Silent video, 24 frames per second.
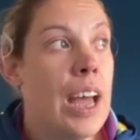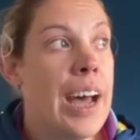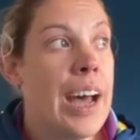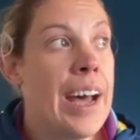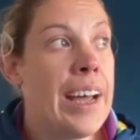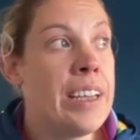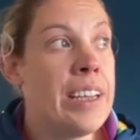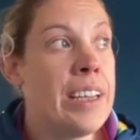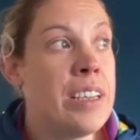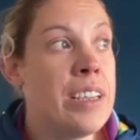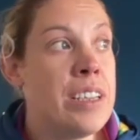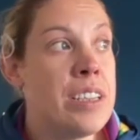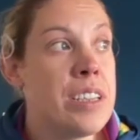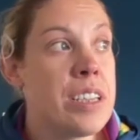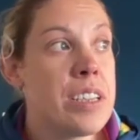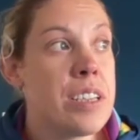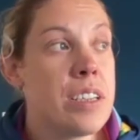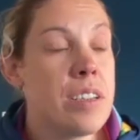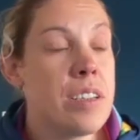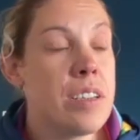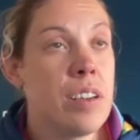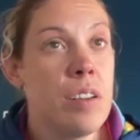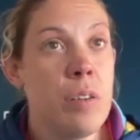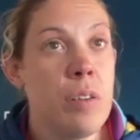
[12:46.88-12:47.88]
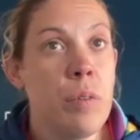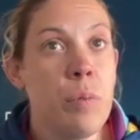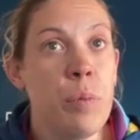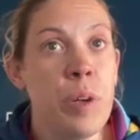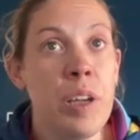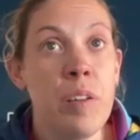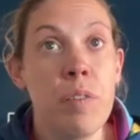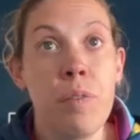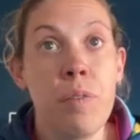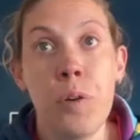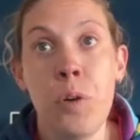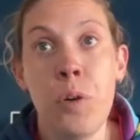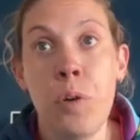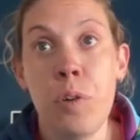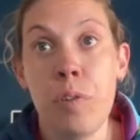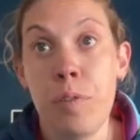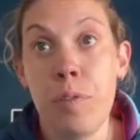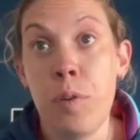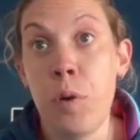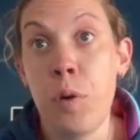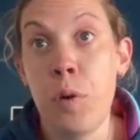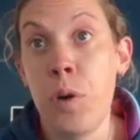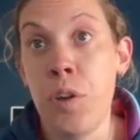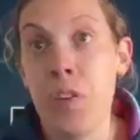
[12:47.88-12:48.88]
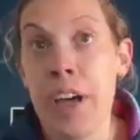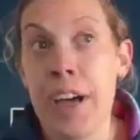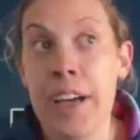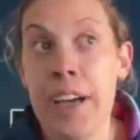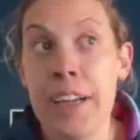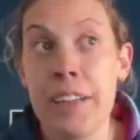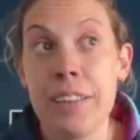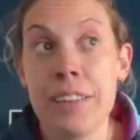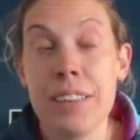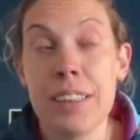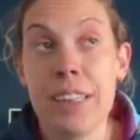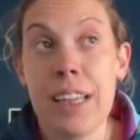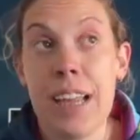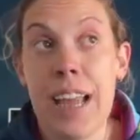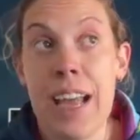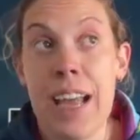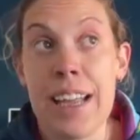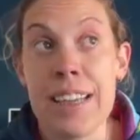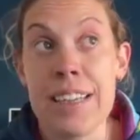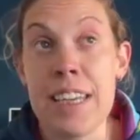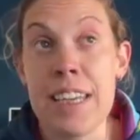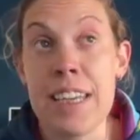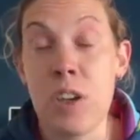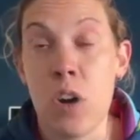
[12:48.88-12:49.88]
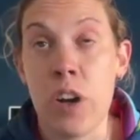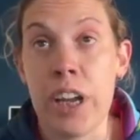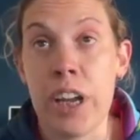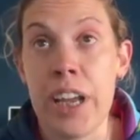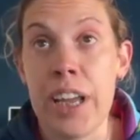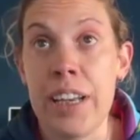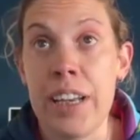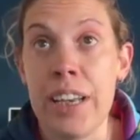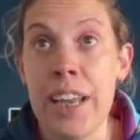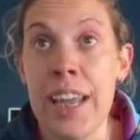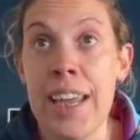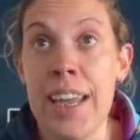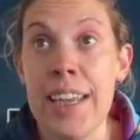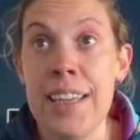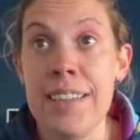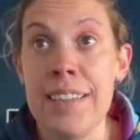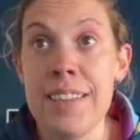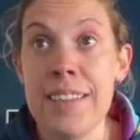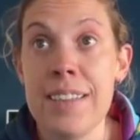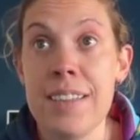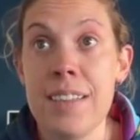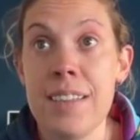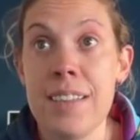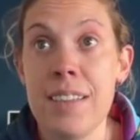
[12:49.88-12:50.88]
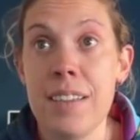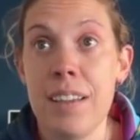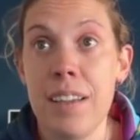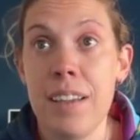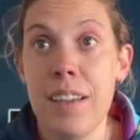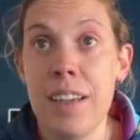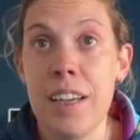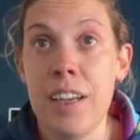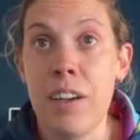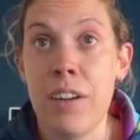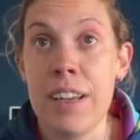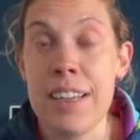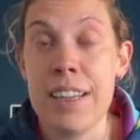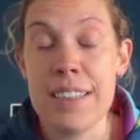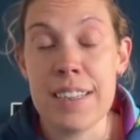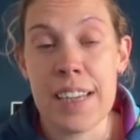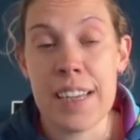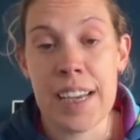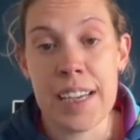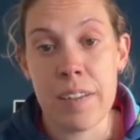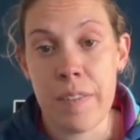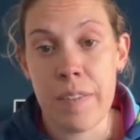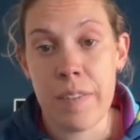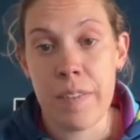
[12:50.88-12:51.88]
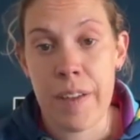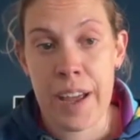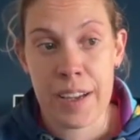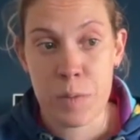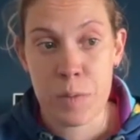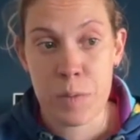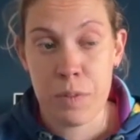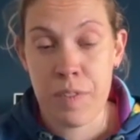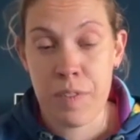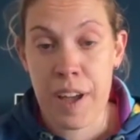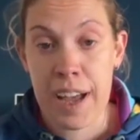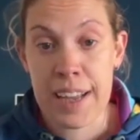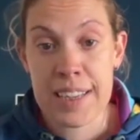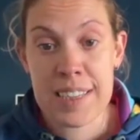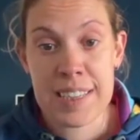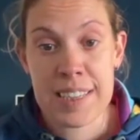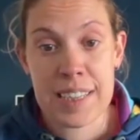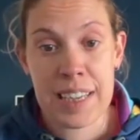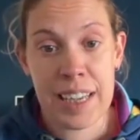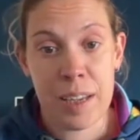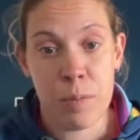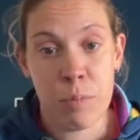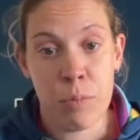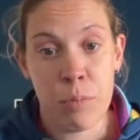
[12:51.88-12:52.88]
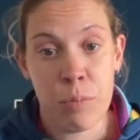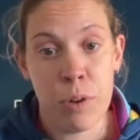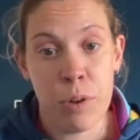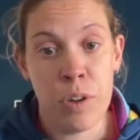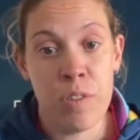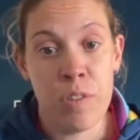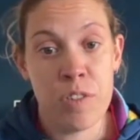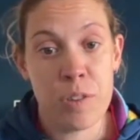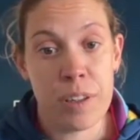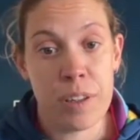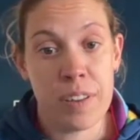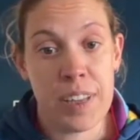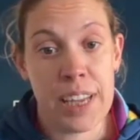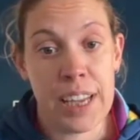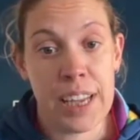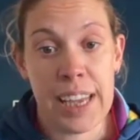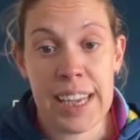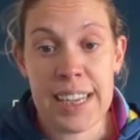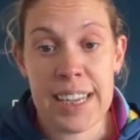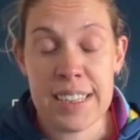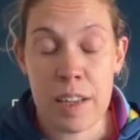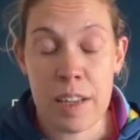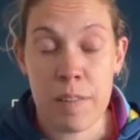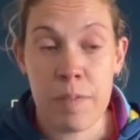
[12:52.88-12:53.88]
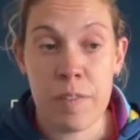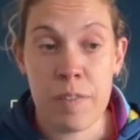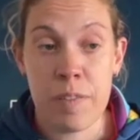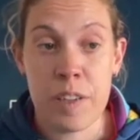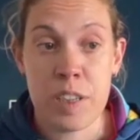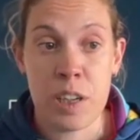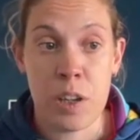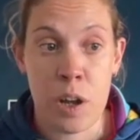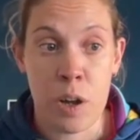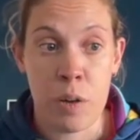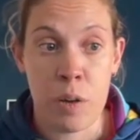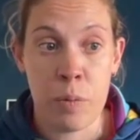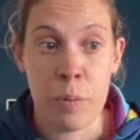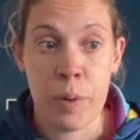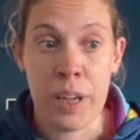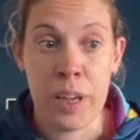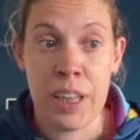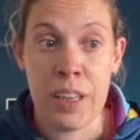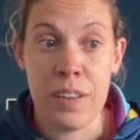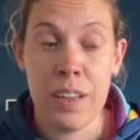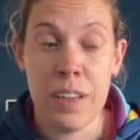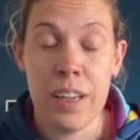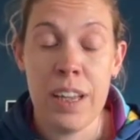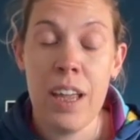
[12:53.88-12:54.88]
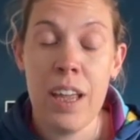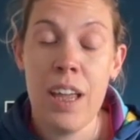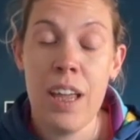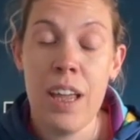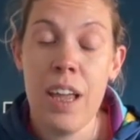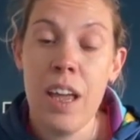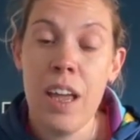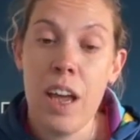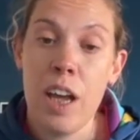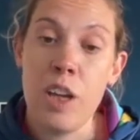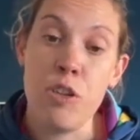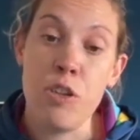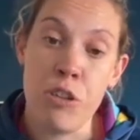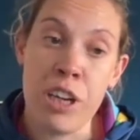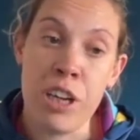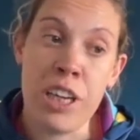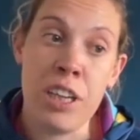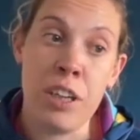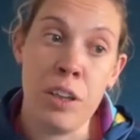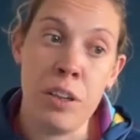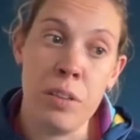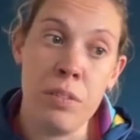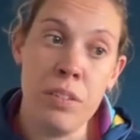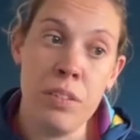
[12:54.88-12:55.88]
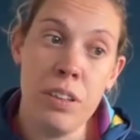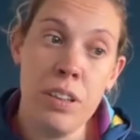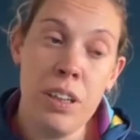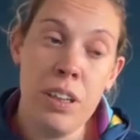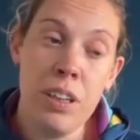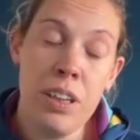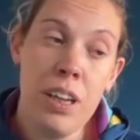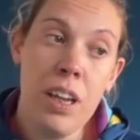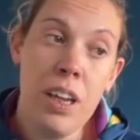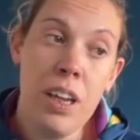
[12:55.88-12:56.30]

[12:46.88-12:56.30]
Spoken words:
and we fought for that, and he got it, and his side effects were vastly improved. So I think he suffered a lot with adrenal